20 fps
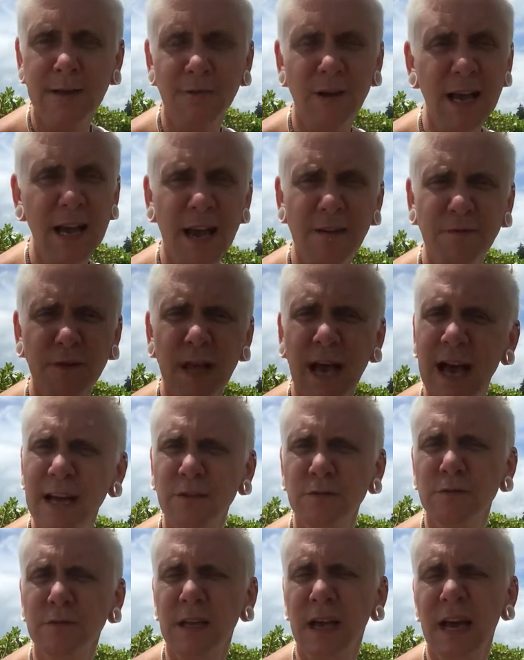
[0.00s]
If I haven't
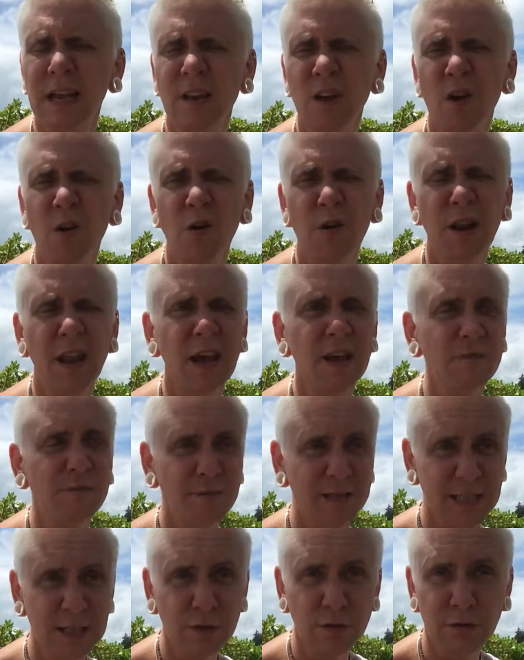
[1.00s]
handled that on a
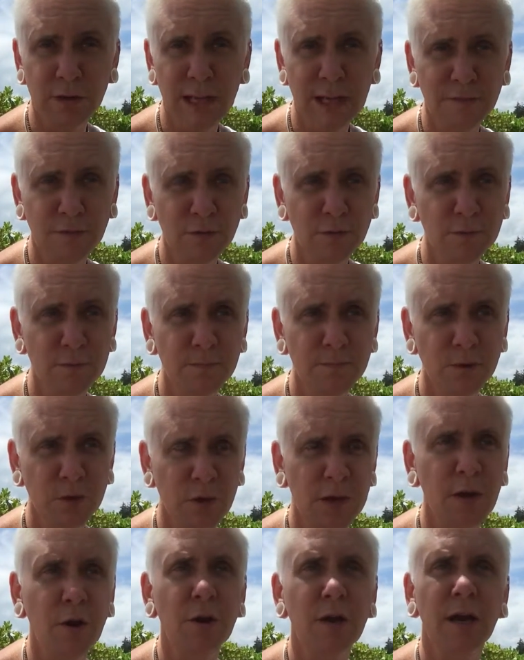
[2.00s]
physical level,
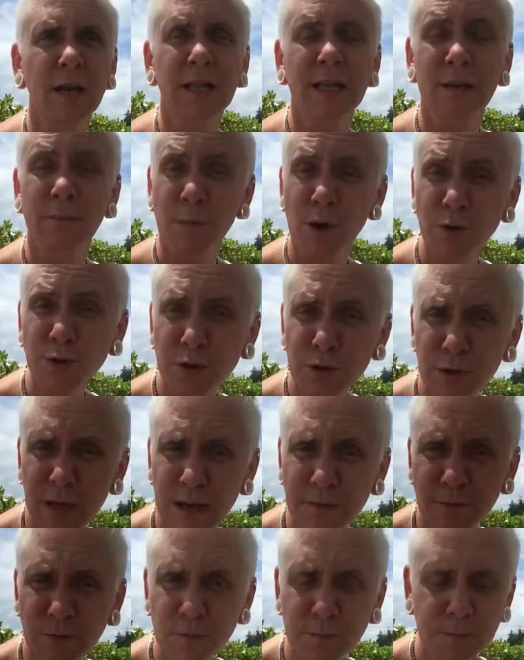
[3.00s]
sorry, on an emotional
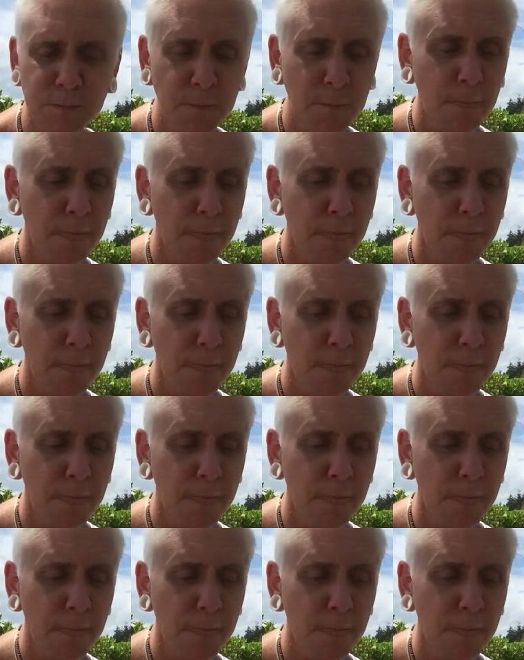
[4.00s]
level,